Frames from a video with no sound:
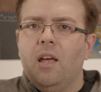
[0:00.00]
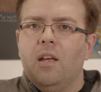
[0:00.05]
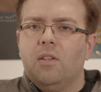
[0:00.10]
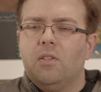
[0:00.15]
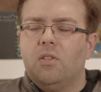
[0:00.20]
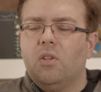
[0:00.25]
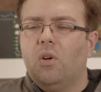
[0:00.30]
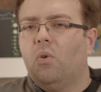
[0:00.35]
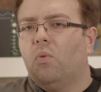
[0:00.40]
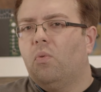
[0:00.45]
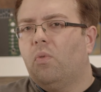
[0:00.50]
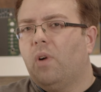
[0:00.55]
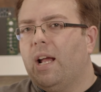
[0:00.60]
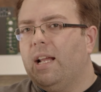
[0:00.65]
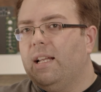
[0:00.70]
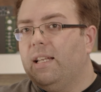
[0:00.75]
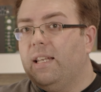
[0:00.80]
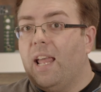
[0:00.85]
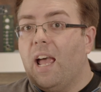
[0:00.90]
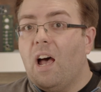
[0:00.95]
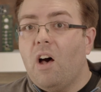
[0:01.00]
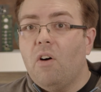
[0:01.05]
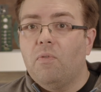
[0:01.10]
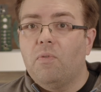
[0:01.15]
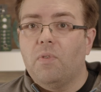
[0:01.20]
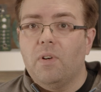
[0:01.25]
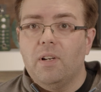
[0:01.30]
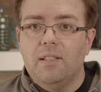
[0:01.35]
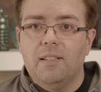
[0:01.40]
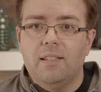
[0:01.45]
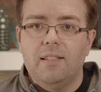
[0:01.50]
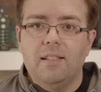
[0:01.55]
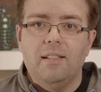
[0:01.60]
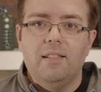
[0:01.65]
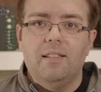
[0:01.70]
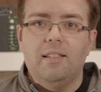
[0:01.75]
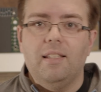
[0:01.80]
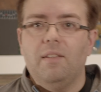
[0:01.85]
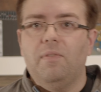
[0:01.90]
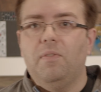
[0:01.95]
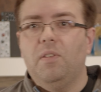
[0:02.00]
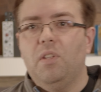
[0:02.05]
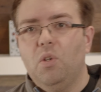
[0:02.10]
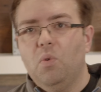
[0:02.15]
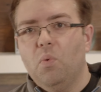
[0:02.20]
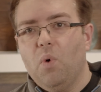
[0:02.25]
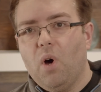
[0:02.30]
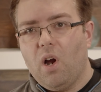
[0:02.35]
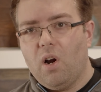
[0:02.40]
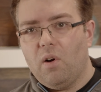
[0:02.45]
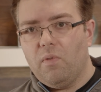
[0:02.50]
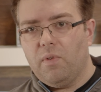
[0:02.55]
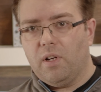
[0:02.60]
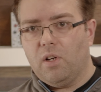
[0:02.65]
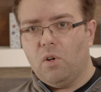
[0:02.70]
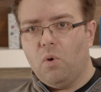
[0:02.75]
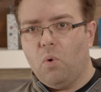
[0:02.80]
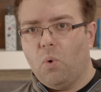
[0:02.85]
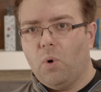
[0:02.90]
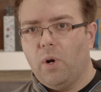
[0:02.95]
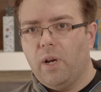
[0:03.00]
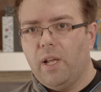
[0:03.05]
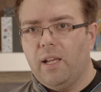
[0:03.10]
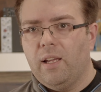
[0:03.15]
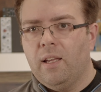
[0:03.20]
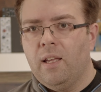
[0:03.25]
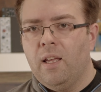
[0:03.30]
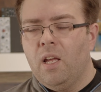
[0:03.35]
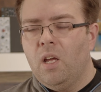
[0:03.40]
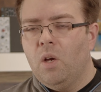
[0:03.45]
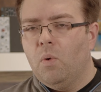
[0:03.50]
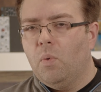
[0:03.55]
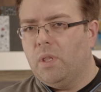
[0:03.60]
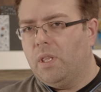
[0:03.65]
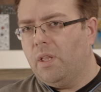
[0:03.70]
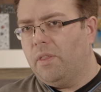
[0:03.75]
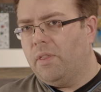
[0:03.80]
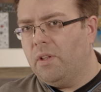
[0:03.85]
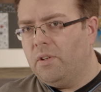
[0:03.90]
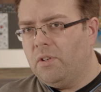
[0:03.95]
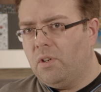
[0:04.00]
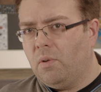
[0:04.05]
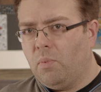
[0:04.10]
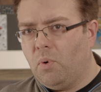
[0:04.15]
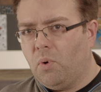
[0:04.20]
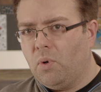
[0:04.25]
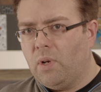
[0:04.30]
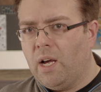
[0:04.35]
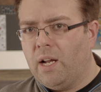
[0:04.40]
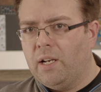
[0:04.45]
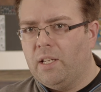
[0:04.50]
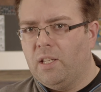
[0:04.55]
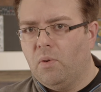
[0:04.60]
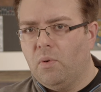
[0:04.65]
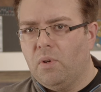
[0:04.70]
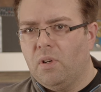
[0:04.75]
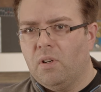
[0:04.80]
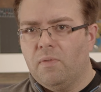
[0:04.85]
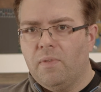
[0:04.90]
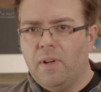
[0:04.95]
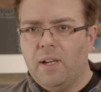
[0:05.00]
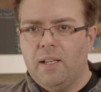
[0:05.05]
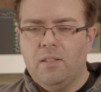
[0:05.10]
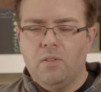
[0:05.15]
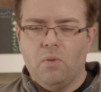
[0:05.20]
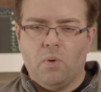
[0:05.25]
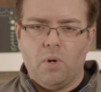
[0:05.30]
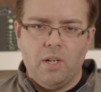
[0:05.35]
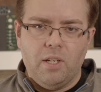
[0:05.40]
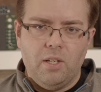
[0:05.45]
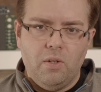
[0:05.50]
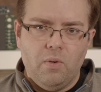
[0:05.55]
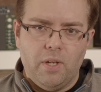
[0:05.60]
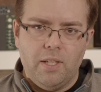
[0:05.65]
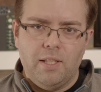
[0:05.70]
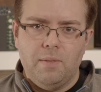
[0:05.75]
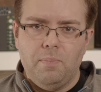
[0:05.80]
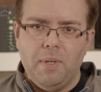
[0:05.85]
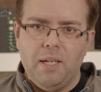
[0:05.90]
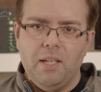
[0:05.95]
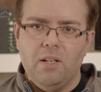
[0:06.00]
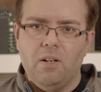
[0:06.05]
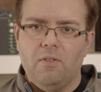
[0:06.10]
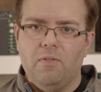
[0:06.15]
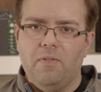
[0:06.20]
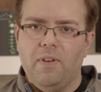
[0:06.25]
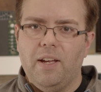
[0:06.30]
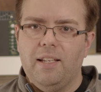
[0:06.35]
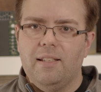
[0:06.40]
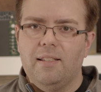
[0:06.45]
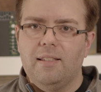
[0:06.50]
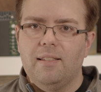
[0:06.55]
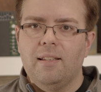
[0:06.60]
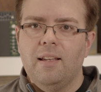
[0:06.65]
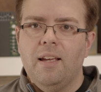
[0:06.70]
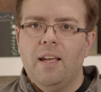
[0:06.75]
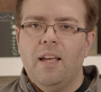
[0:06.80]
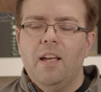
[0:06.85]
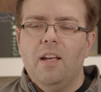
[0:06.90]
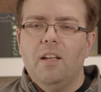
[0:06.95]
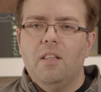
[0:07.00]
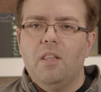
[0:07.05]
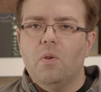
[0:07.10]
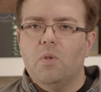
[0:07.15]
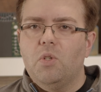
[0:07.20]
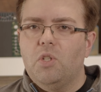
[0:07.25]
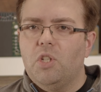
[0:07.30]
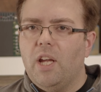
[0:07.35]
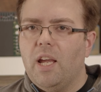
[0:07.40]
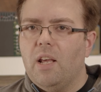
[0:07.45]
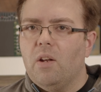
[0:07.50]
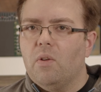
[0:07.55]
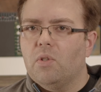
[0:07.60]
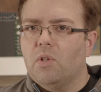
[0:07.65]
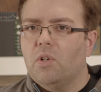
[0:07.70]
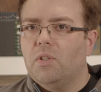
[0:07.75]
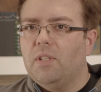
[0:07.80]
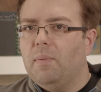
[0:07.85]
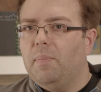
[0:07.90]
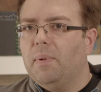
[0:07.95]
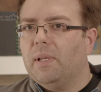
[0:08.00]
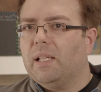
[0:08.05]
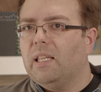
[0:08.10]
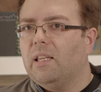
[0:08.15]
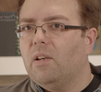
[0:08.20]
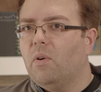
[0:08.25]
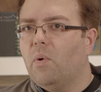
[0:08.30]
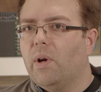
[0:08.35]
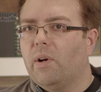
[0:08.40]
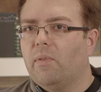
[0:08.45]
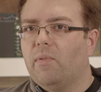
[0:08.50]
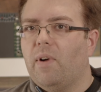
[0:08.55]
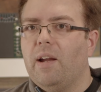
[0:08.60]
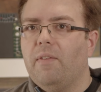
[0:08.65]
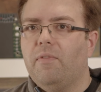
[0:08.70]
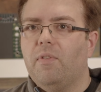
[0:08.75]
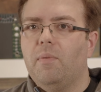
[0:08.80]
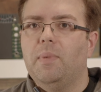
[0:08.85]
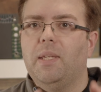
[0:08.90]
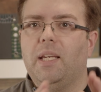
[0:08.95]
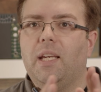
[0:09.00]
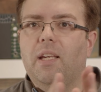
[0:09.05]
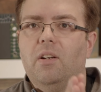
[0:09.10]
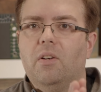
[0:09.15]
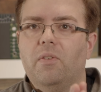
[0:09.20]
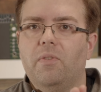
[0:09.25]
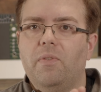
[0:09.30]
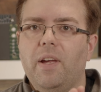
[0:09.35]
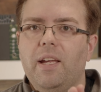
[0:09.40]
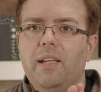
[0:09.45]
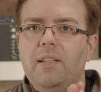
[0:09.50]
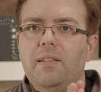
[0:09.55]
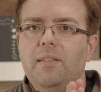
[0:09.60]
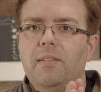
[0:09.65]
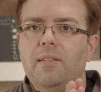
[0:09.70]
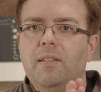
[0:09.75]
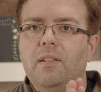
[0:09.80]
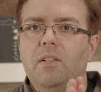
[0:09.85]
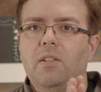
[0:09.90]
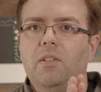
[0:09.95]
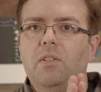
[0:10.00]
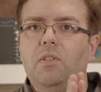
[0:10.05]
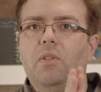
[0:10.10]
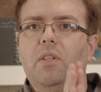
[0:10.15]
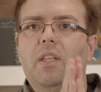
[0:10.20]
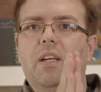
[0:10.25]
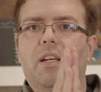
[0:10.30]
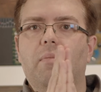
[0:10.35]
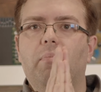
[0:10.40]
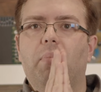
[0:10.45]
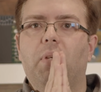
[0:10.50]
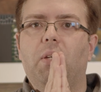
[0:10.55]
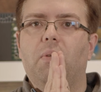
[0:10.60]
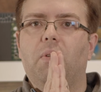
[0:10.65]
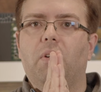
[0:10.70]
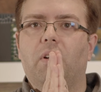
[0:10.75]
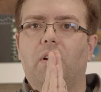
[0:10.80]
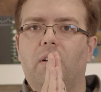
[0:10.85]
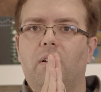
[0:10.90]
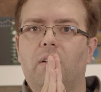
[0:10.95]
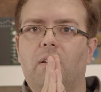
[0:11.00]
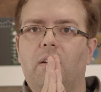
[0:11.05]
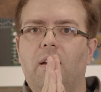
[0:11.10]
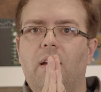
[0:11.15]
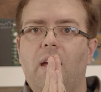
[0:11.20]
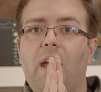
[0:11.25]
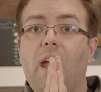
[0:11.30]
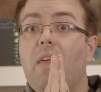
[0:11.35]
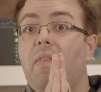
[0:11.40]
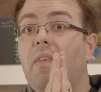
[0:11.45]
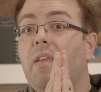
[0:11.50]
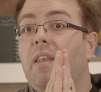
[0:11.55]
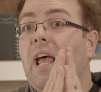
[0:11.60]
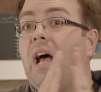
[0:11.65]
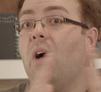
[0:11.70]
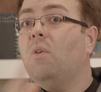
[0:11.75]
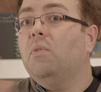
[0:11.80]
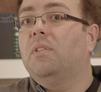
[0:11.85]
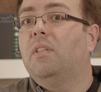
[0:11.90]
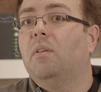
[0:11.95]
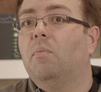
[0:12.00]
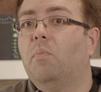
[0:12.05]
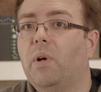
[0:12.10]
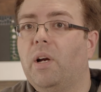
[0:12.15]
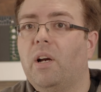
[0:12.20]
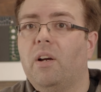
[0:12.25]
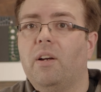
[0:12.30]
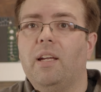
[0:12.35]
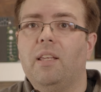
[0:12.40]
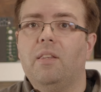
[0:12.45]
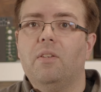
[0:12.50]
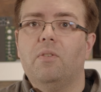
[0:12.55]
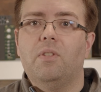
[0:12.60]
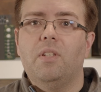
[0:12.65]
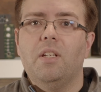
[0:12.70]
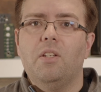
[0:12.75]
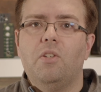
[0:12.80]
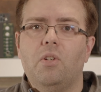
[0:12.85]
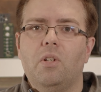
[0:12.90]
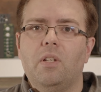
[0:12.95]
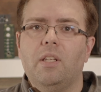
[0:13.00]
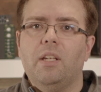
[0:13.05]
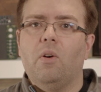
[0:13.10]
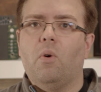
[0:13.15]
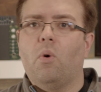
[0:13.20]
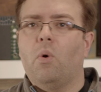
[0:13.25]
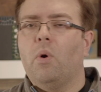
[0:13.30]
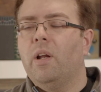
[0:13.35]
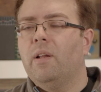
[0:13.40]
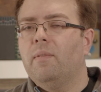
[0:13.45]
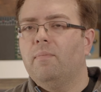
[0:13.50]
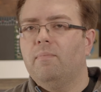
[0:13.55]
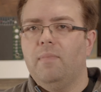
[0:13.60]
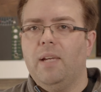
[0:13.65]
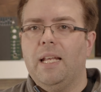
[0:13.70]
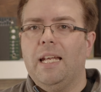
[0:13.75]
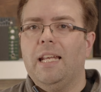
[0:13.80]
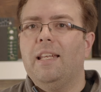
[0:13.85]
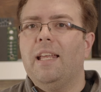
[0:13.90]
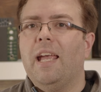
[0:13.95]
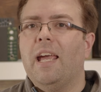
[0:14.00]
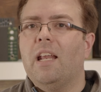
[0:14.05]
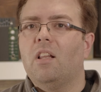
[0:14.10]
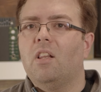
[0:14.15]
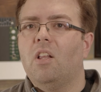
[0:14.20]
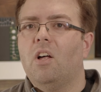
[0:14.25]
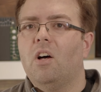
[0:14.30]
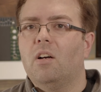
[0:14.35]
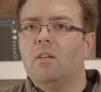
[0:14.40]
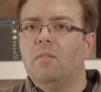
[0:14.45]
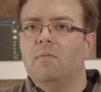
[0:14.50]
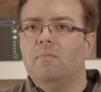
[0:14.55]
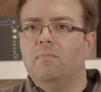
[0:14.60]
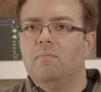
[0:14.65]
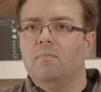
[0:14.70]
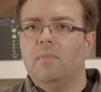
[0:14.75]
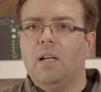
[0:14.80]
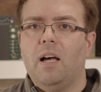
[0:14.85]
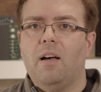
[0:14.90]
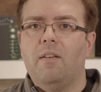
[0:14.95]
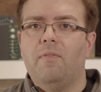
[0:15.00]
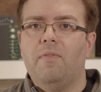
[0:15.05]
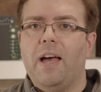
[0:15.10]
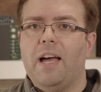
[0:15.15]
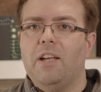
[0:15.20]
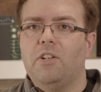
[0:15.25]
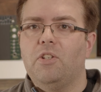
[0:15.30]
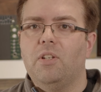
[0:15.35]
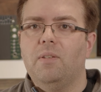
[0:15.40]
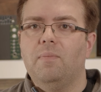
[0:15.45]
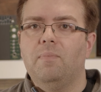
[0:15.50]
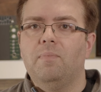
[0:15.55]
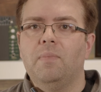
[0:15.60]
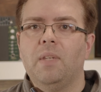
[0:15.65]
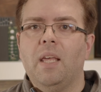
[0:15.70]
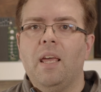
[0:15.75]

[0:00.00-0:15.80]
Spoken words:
So right now, for instance, if you are recording with a Thunderbolt audio interface or a USB interface, those channels are typically going right from the interface to the computer and then out somewhere, either digitally or in an analog fashion.